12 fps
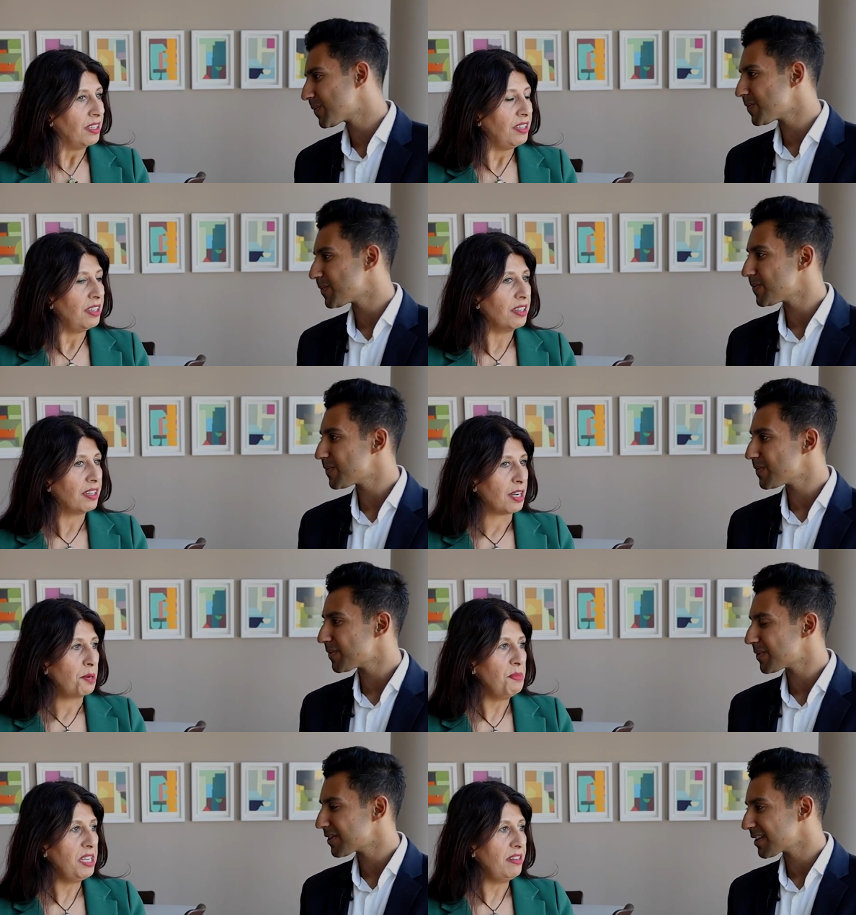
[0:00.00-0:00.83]
Speaker 1: Yeah,
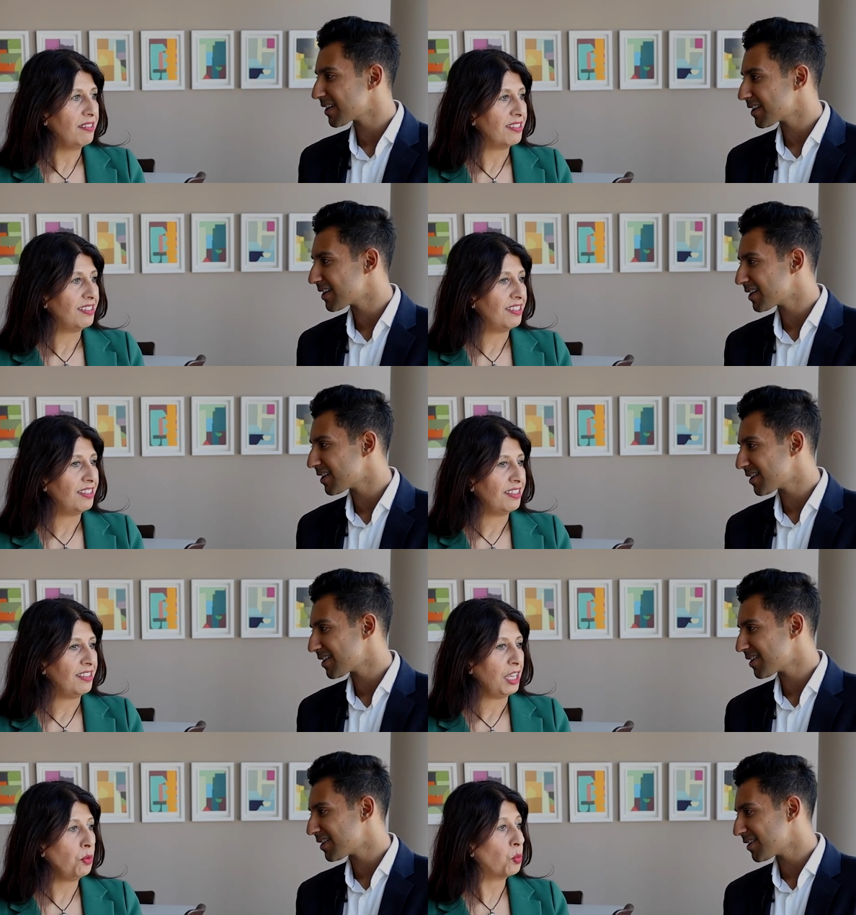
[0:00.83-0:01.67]
I mean,
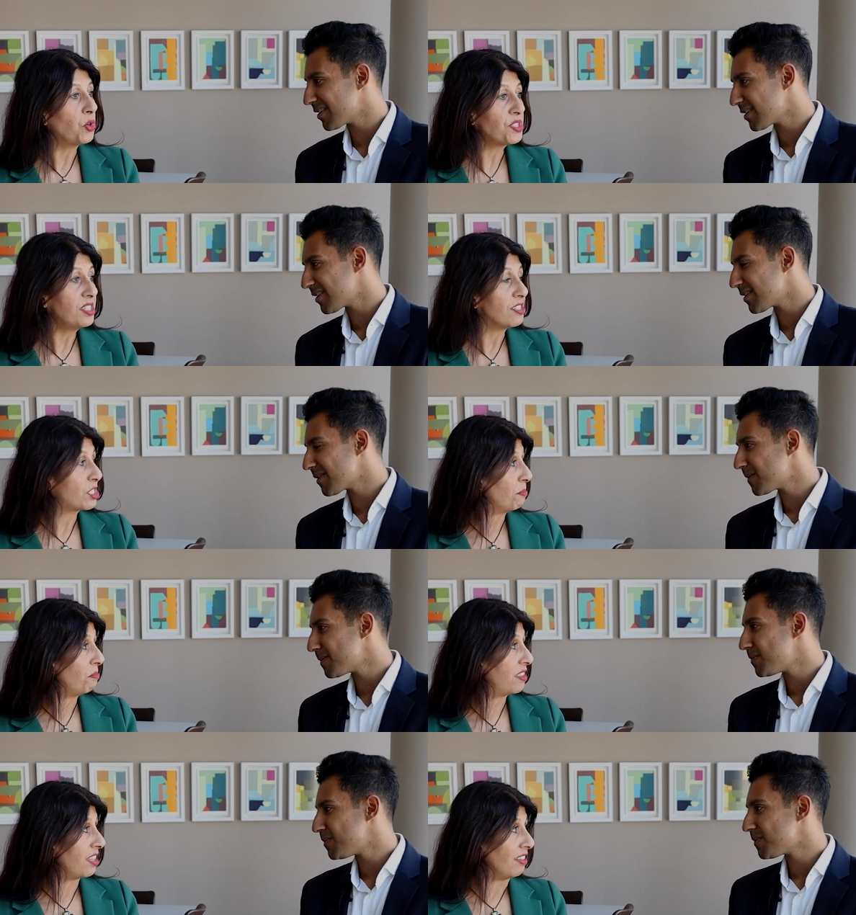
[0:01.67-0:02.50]
it wasn't
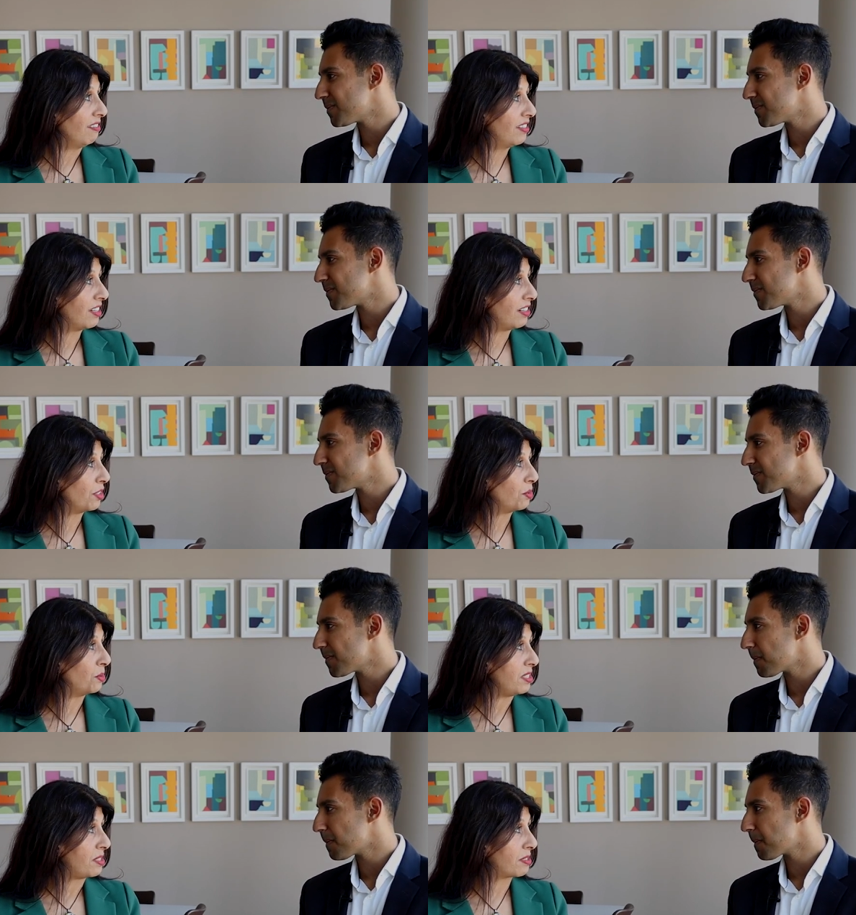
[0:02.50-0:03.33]
something that I
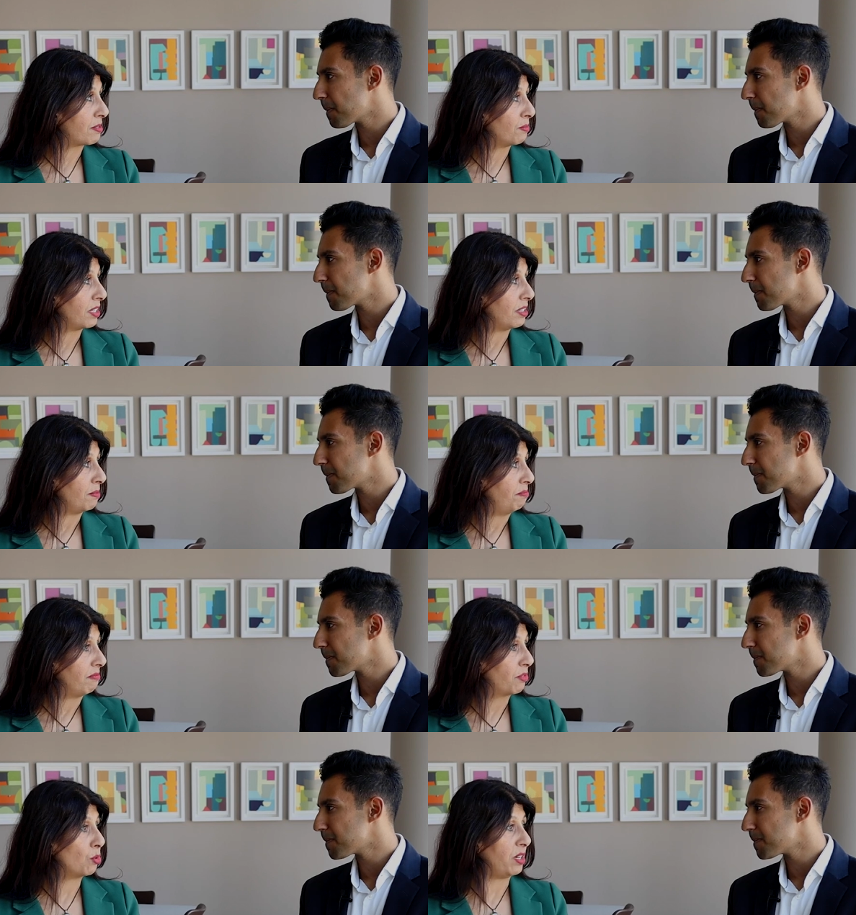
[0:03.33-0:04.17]
always
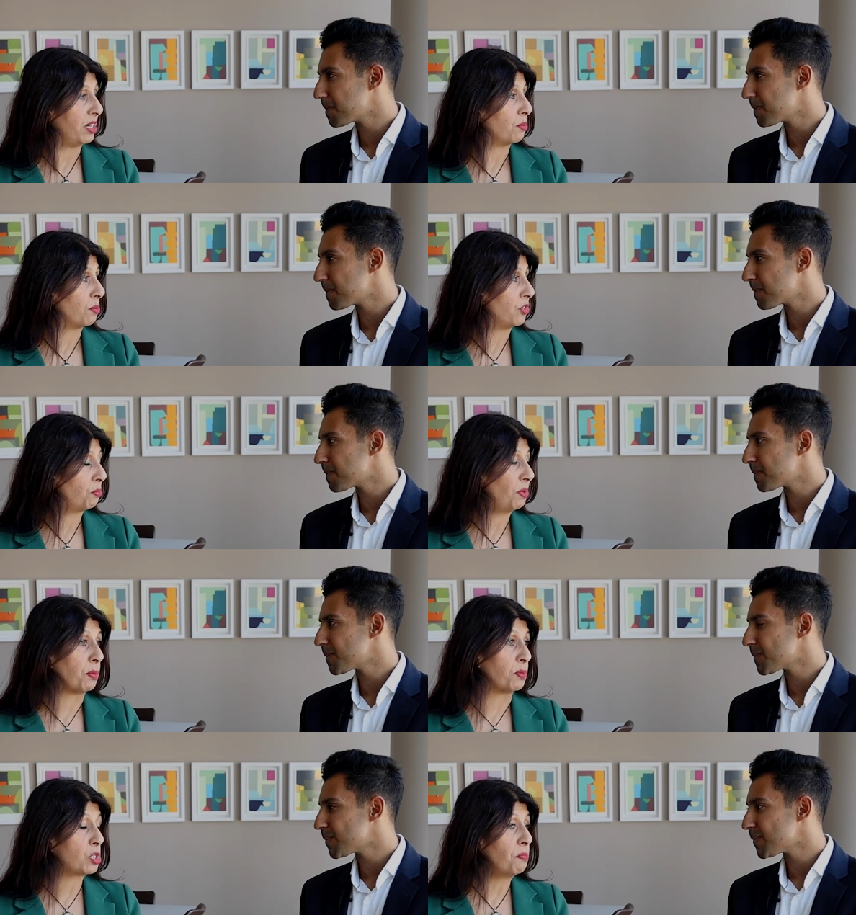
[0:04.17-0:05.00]
um, thought I would want.
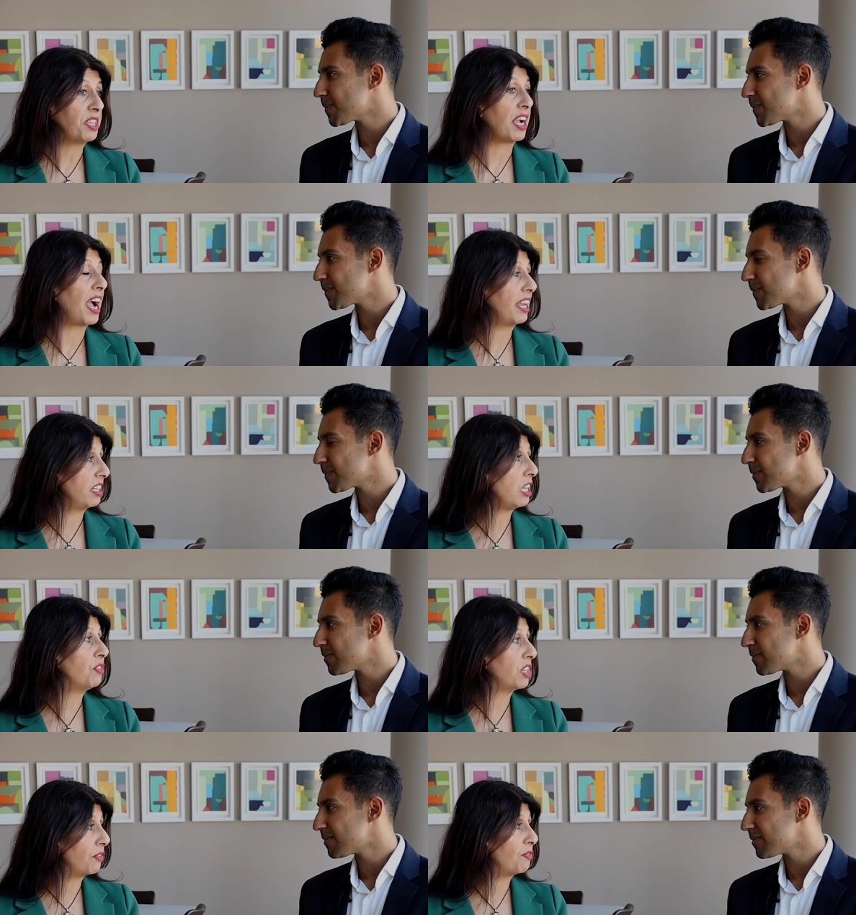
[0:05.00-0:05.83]
Well, it was something I hadn't
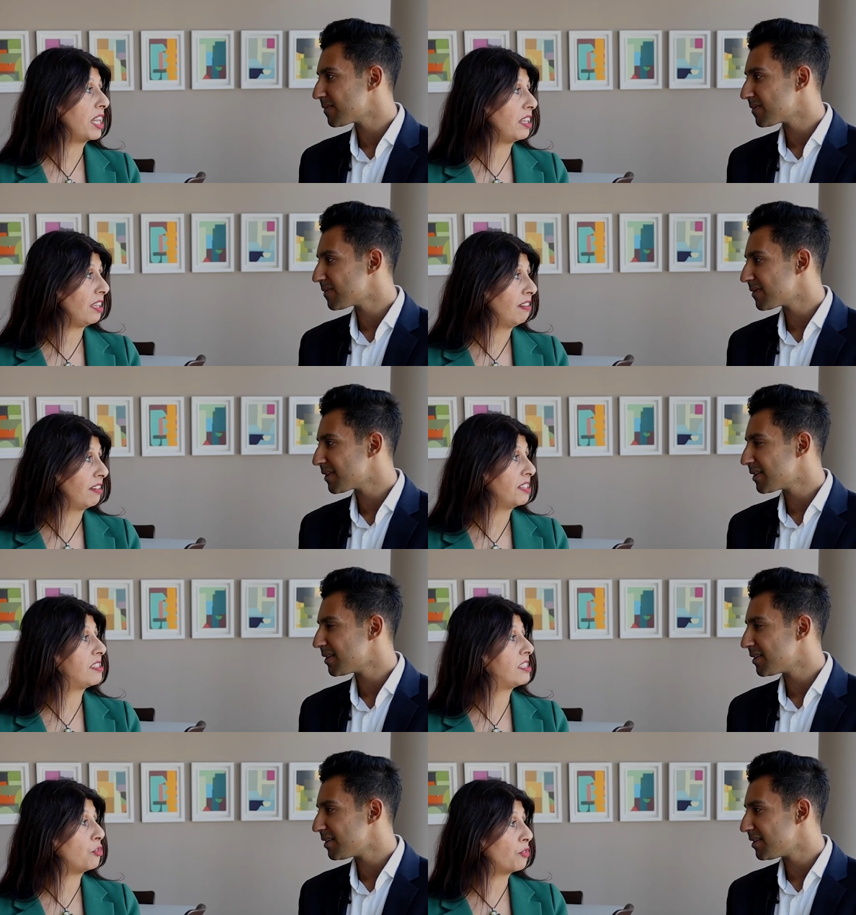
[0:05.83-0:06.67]
even given any
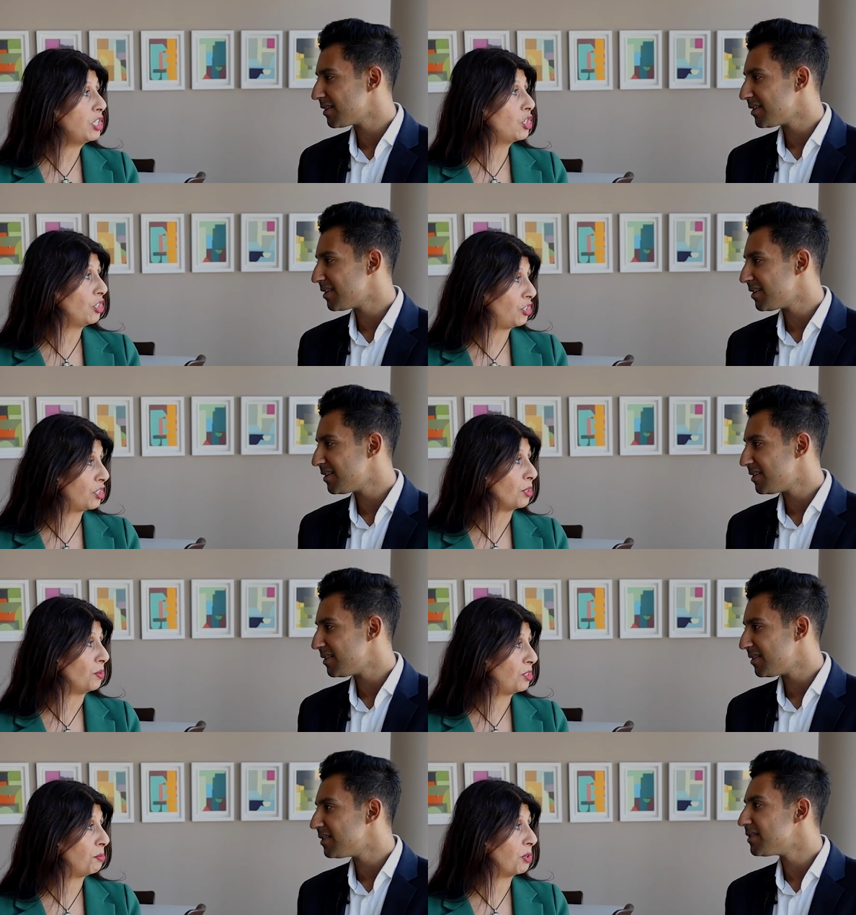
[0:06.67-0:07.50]
consideration
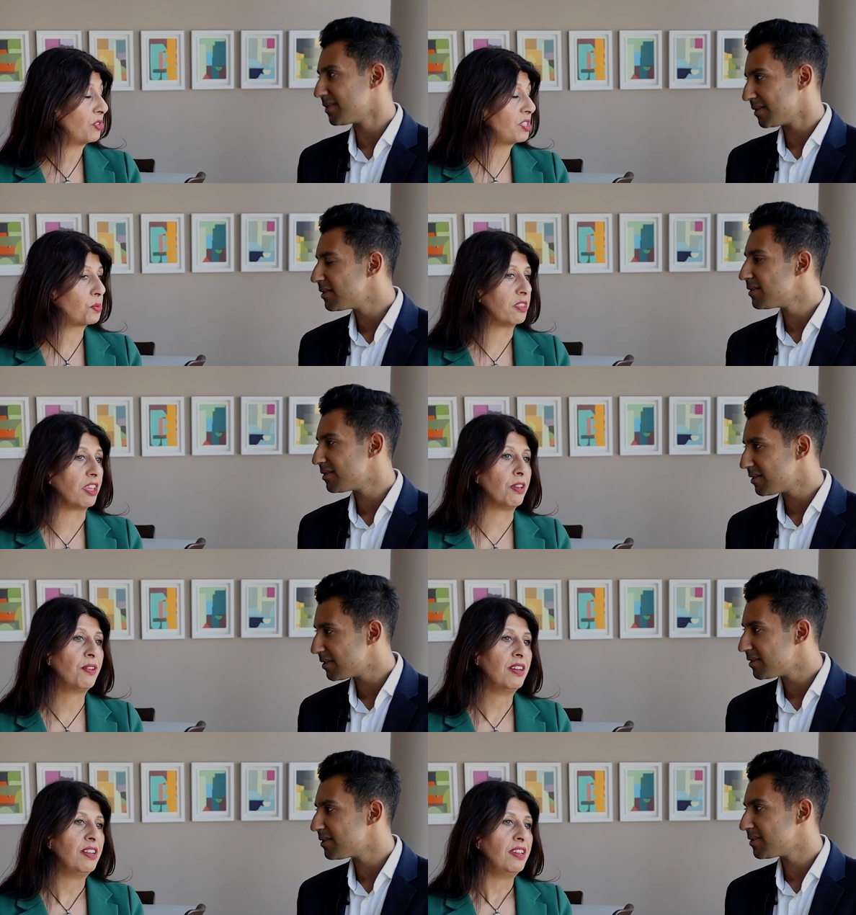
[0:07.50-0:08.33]
to, to be honest with you.